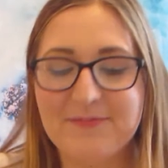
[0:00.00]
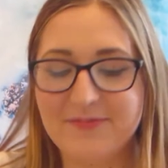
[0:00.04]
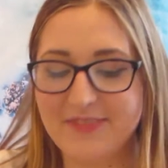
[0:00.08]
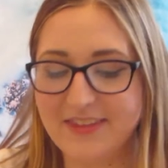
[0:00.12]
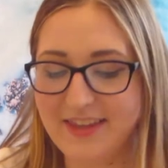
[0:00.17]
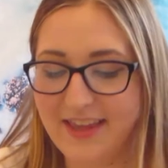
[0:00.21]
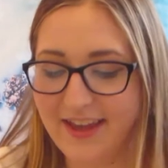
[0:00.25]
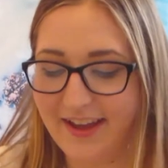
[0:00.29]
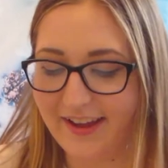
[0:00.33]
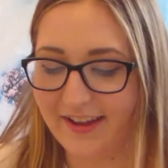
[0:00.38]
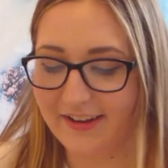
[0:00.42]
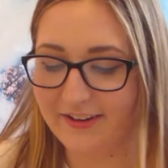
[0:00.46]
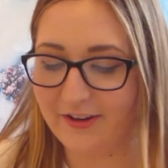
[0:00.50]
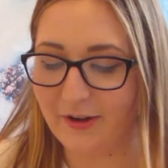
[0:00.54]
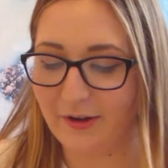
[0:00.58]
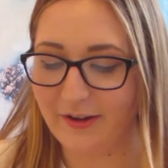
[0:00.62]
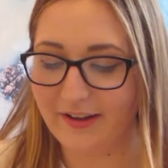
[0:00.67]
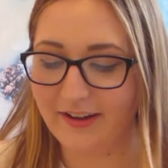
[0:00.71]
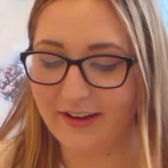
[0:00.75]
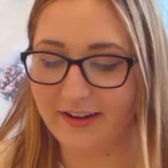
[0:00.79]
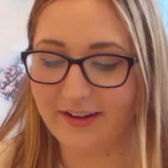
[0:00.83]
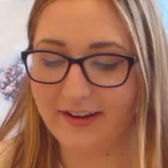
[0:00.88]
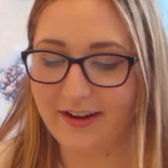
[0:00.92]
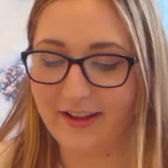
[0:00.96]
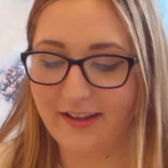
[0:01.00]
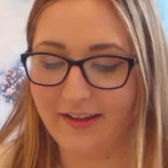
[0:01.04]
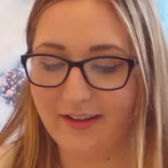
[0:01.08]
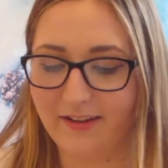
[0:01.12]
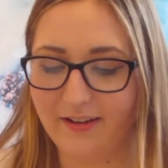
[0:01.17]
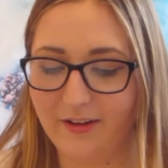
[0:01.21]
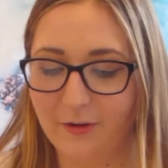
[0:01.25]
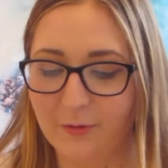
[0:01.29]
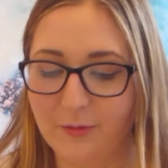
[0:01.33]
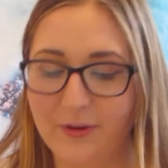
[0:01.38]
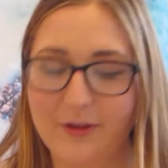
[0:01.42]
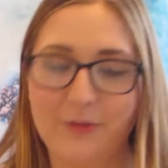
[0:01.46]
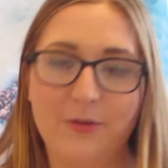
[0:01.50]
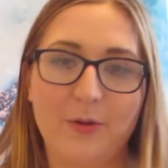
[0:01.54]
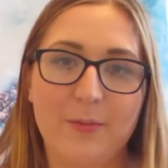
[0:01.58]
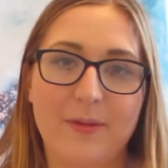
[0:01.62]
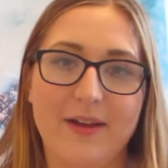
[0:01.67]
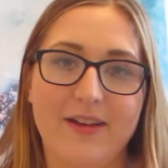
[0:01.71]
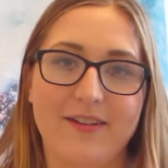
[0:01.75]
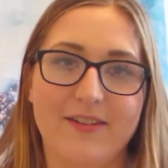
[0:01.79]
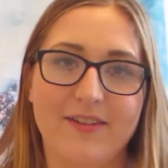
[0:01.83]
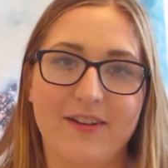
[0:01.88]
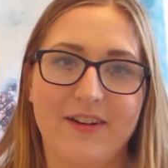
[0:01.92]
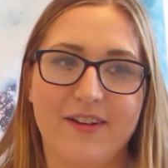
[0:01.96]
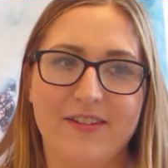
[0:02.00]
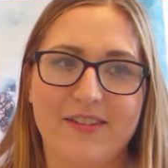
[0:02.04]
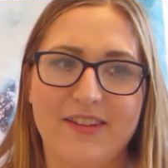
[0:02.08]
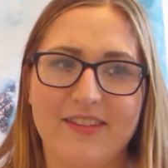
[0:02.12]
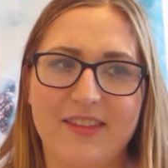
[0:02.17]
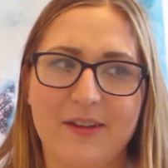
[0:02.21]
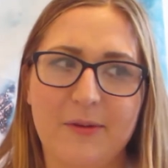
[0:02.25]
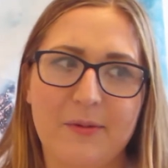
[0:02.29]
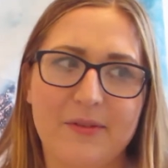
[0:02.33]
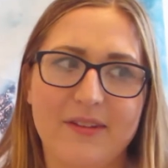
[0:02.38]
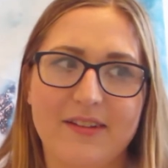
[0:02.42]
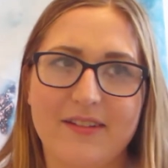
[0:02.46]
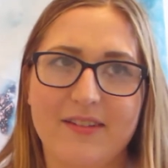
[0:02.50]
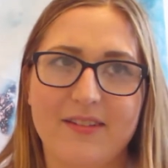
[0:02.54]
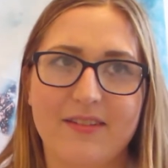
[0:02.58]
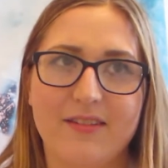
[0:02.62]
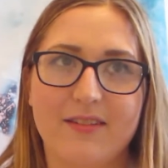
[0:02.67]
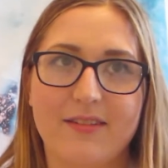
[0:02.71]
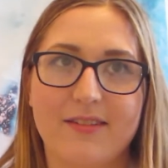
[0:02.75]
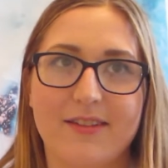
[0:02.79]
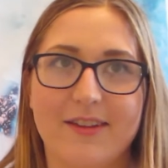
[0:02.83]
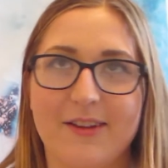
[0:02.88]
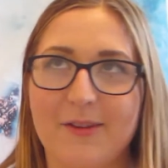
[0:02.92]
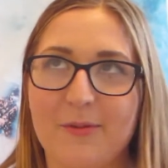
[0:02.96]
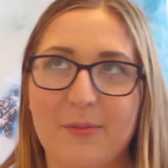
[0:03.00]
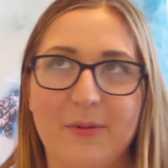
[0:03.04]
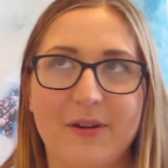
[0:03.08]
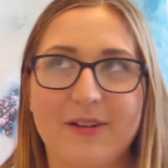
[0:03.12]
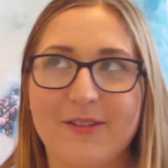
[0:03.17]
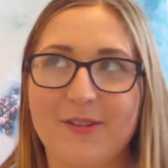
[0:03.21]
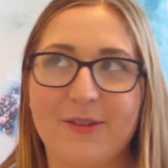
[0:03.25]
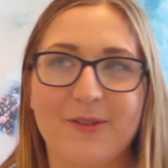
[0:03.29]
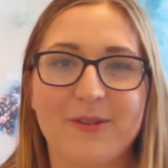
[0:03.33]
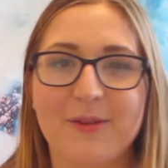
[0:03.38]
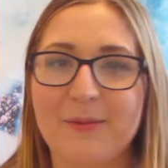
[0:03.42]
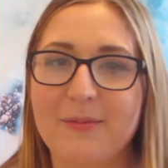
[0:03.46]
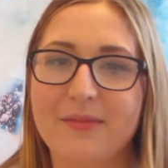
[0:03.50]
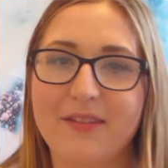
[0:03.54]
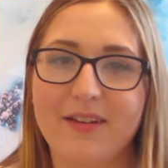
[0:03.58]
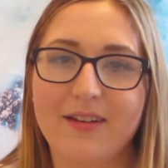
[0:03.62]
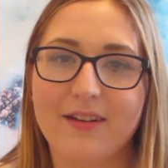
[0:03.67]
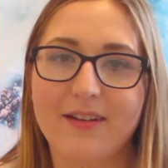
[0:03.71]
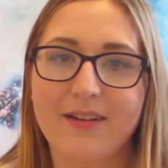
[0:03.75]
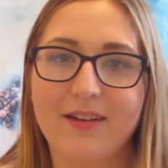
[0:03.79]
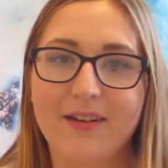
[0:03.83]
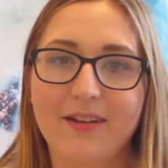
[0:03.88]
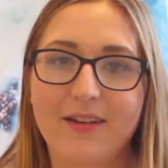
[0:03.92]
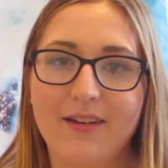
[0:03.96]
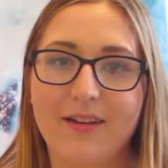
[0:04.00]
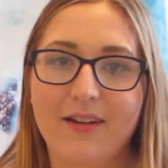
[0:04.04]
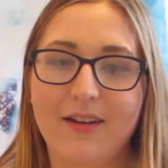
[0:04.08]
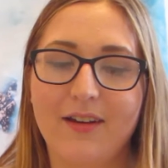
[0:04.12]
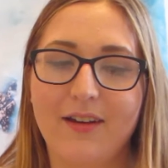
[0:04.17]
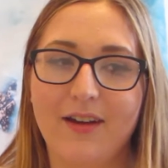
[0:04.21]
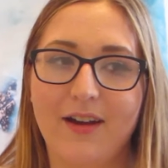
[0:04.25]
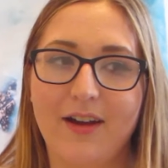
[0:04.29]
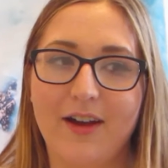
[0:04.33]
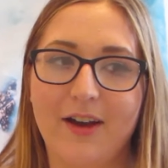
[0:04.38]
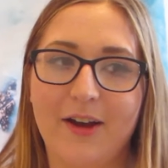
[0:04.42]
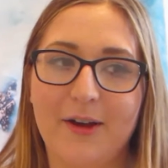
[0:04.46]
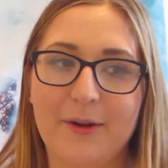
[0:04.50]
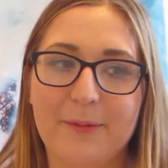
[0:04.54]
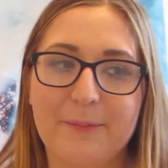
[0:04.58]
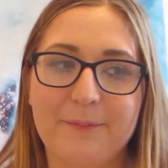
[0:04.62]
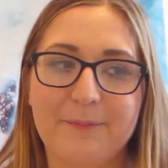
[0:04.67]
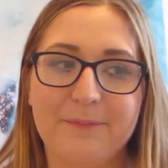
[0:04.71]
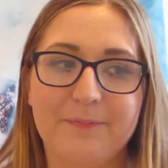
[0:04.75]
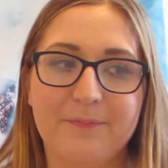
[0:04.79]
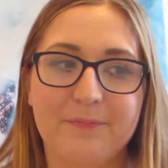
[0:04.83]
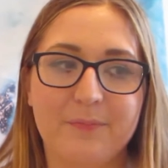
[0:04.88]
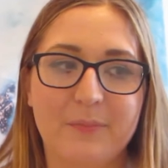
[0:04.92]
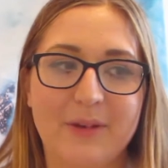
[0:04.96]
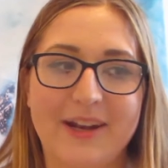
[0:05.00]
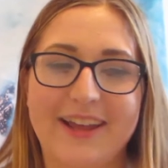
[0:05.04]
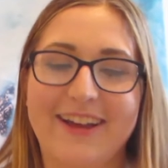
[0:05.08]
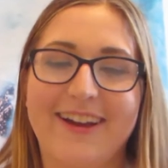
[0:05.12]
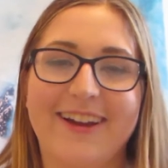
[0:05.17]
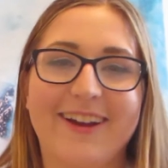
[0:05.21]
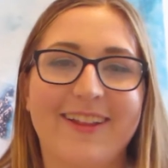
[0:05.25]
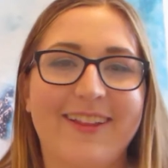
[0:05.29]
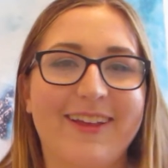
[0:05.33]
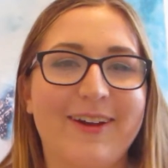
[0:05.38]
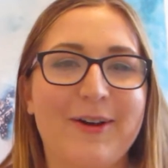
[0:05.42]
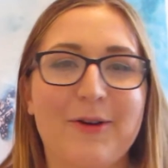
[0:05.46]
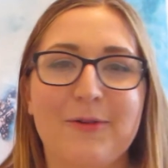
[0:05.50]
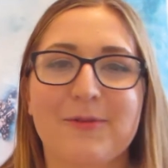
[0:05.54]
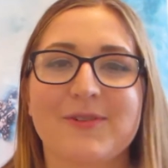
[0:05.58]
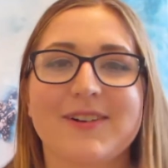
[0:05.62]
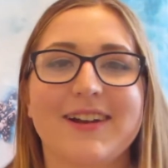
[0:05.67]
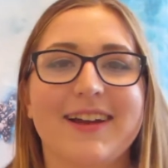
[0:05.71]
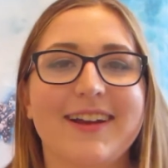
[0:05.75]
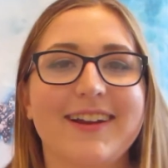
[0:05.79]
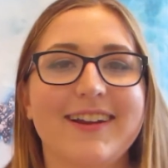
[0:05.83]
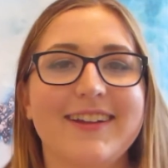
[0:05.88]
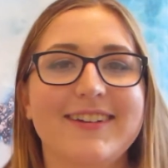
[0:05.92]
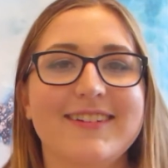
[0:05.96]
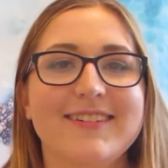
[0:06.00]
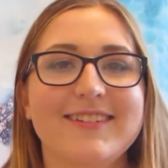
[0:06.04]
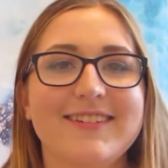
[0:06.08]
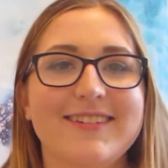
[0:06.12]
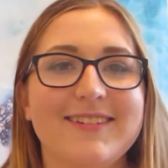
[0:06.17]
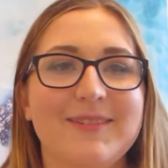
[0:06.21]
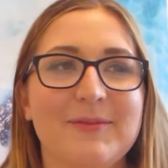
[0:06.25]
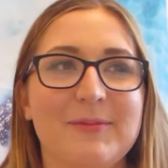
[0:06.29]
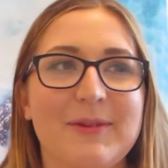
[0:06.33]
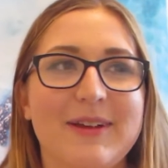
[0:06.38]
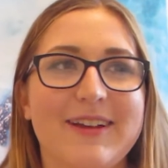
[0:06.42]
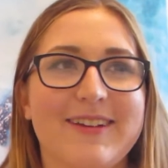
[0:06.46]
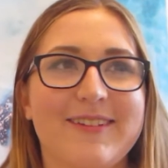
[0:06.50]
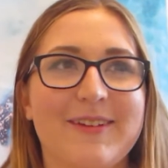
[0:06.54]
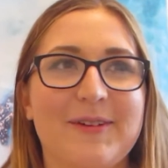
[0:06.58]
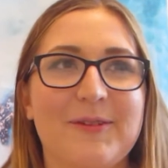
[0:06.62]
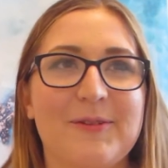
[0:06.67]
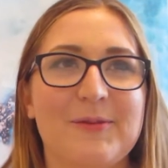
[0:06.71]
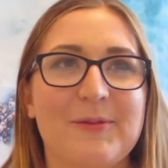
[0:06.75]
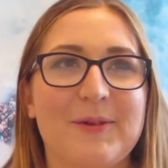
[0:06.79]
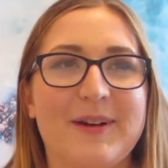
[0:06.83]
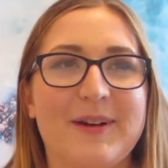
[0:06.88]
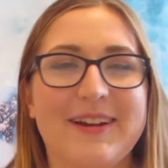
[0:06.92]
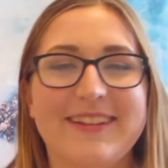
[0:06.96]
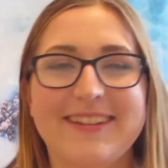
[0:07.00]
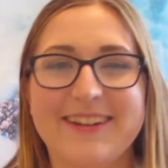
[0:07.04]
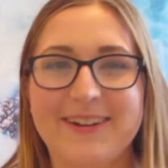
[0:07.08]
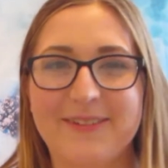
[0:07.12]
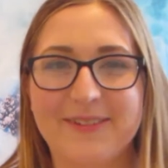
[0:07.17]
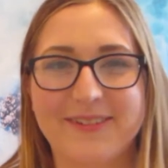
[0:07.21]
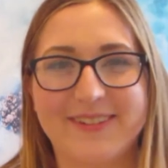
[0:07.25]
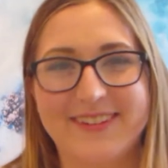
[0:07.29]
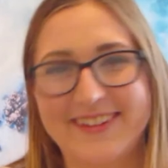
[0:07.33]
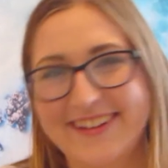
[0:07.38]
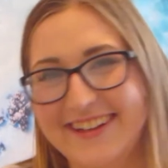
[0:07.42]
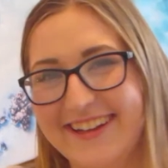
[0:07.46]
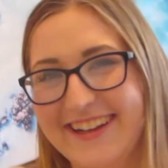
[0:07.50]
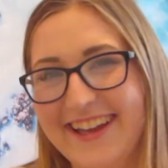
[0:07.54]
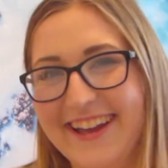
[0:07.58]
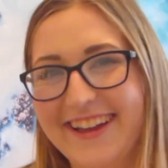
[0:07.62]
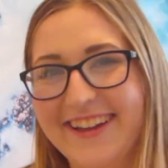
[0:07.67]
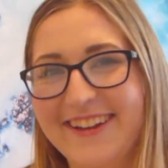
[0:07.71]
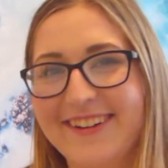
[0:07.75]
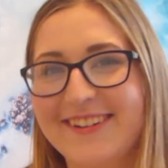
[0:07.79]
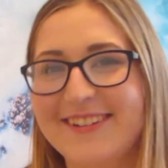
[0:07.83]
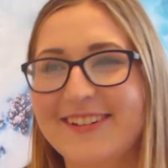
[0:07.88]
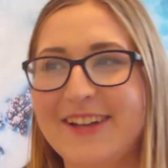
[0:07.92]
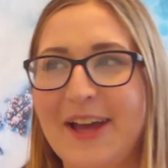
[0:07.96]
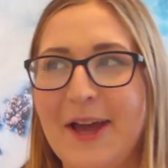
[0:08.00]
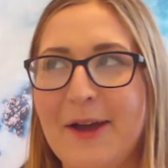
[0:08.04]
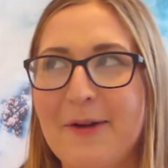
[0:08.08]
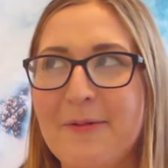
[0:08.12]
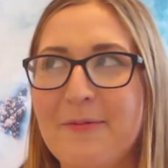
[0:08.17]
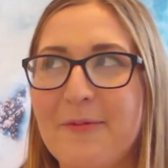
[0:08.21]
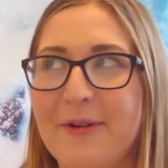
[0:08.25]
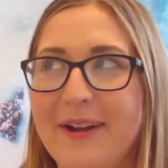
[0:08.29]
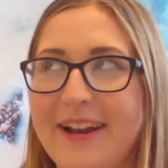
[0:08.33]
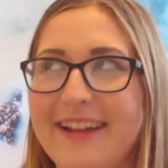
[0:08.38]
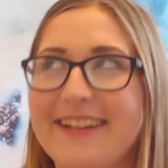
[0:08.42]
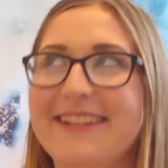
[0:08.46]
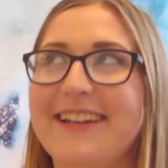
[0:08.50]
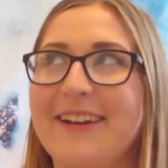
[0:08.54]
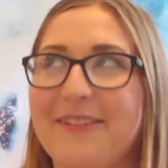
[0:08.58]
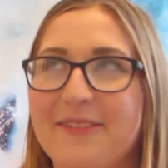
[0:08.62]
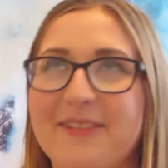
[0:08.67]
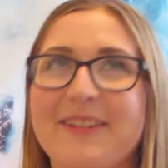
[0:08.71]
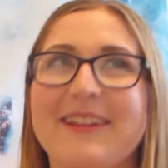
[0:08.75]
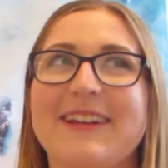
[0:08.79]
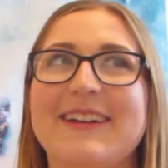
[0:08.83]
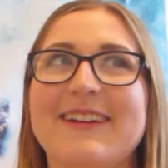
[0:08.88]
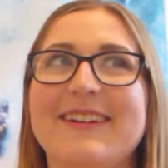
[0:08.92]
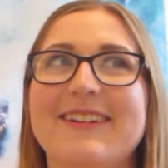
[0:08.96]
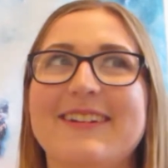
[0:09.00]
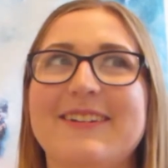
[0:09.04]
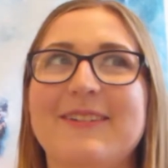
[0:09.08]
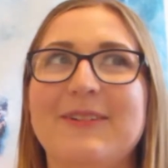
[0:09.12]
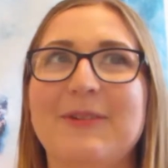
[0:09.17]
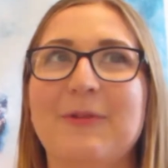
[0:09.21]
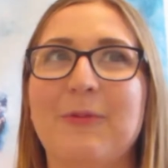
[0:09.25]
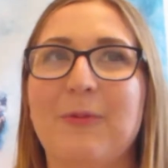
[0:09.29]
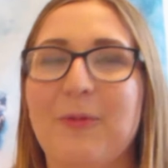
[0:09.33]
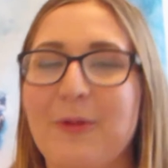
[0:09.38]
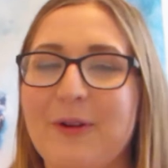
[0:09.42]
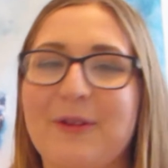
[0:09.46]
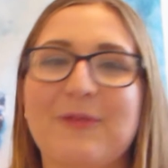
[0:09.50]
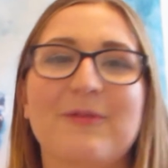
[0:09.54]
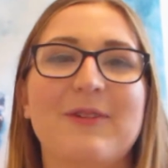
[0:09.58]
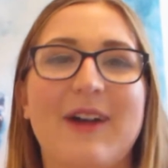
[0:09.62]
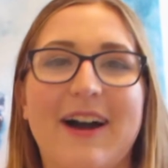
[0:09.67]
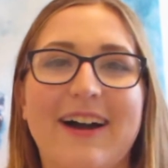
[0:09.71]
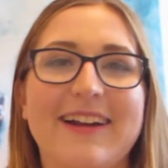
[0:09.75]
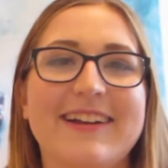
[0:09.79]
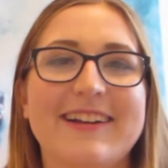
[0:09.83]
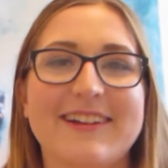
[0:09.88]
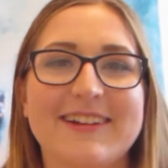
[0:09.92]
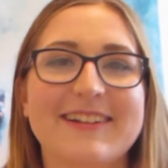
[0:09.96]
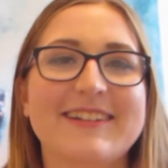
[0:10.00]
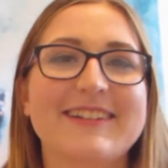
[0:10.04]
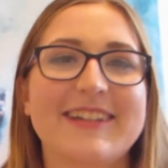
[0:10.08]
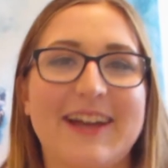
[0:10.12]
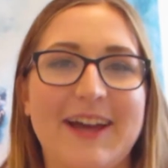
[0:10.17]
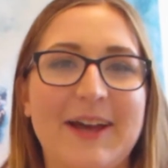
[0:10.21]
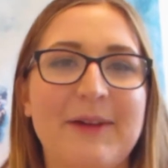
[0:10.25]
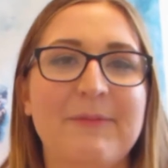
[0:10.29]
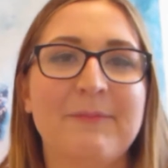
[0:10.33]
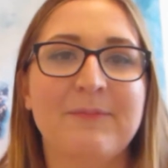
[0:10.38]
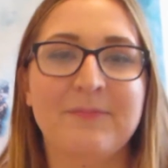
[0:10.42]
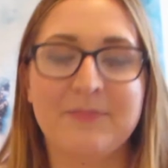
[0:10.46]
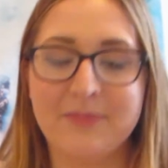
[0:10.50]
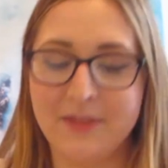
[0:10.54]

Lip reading: Yeah, no, I got a ring from ASOS. I think it was like $6 or something. But I got it like overnighted because I was worried that it wasn't gonna get here in time when I definitely would have gotten here in time.